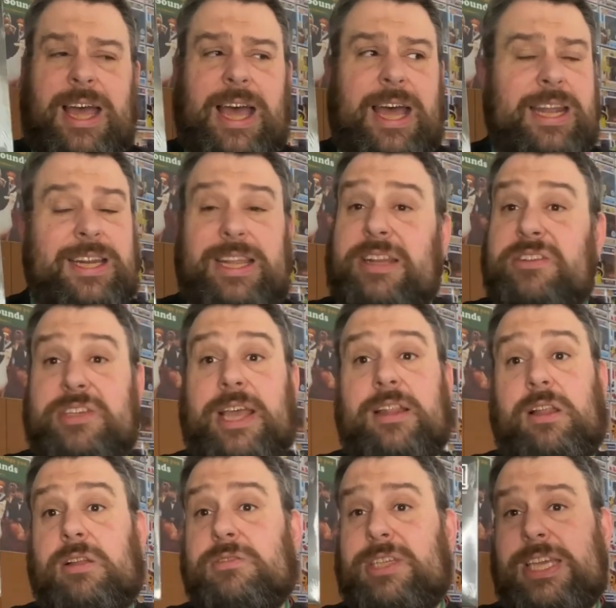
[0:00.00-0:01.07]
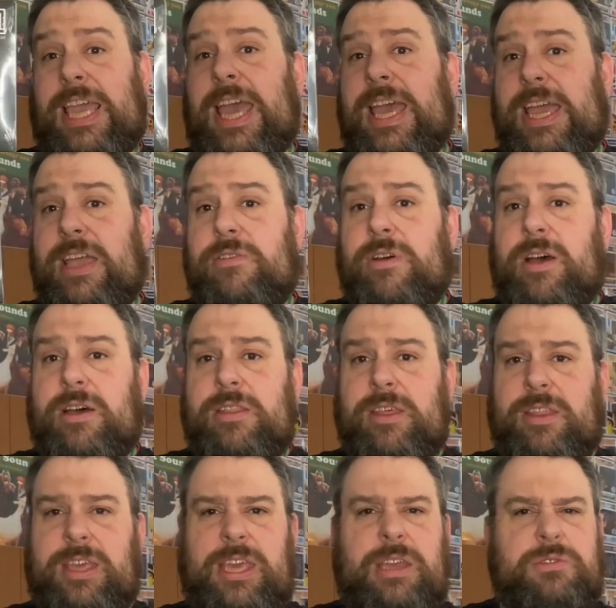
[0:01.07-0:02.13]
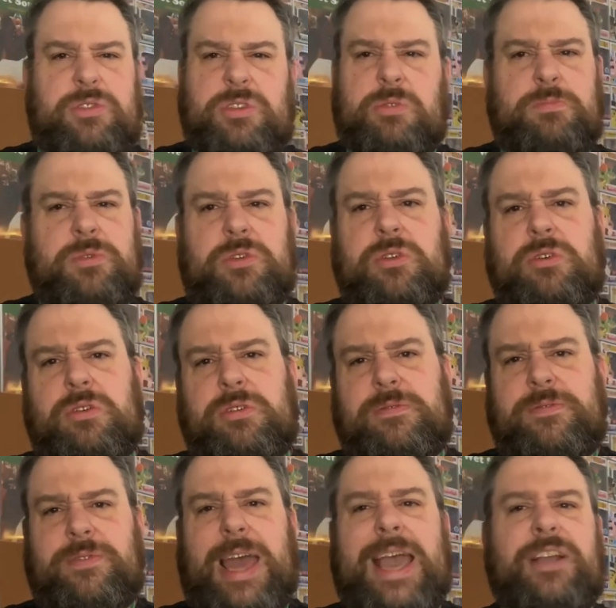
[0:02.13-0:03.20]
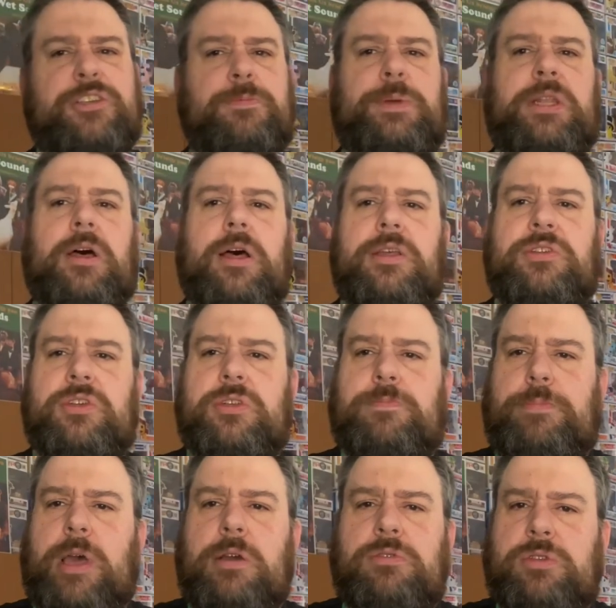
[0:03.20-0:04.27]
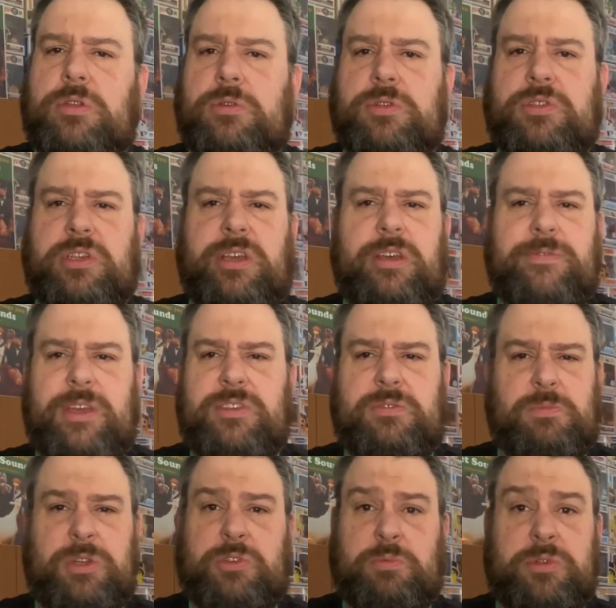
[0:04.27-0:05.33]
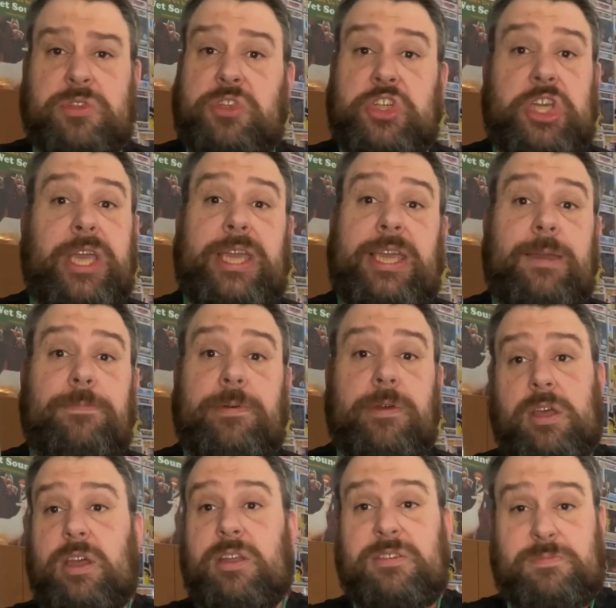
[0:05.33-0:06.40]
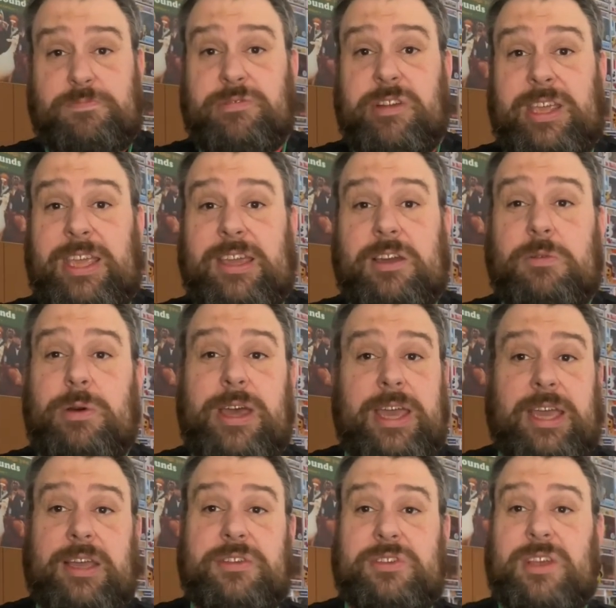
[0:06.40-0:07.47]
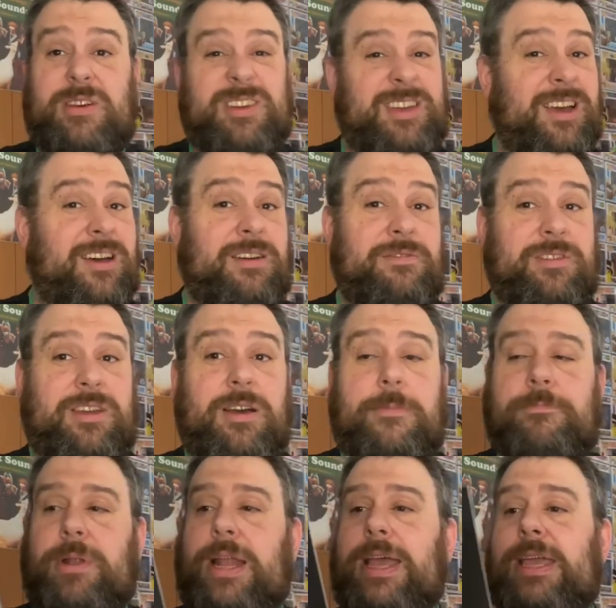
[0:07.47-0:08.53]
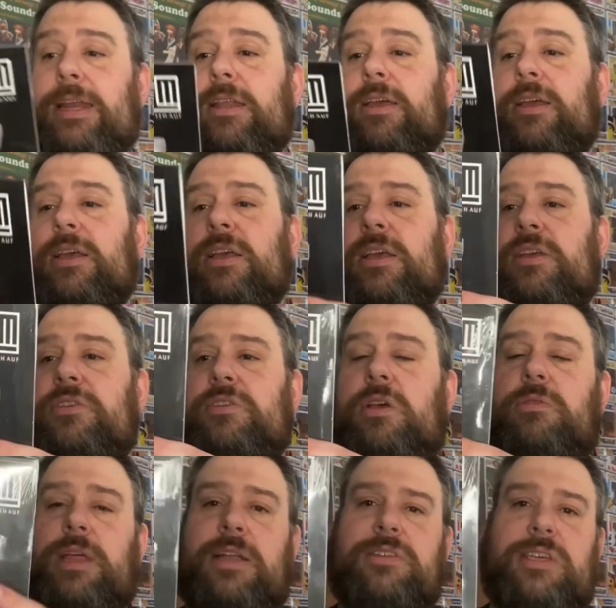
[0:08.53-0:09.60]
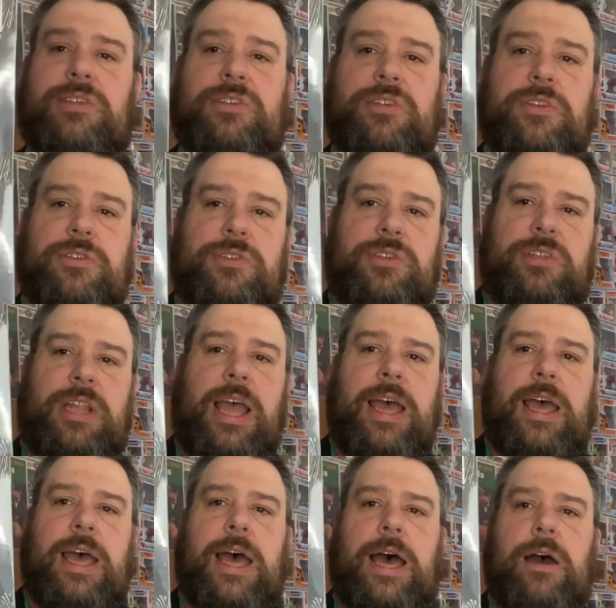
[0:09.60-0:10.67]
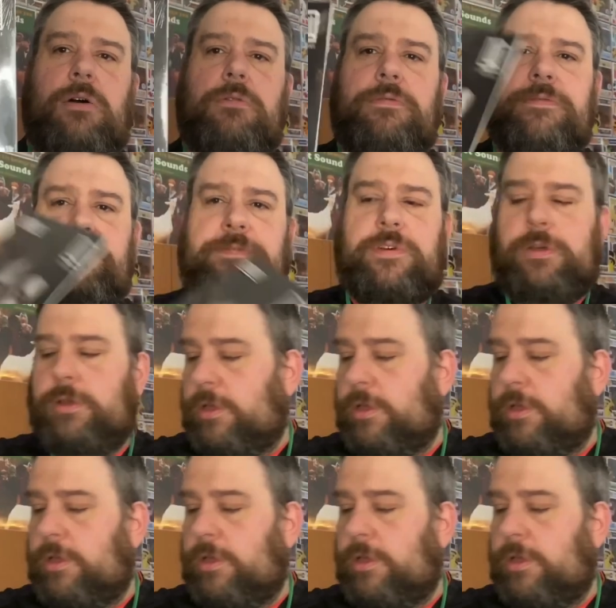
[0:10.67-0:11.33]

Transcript: And it didn't take long to get here either. They used some sort of expedited postal service, which was cheap and pretty quick, so I can't complain. So that is Stare Auf.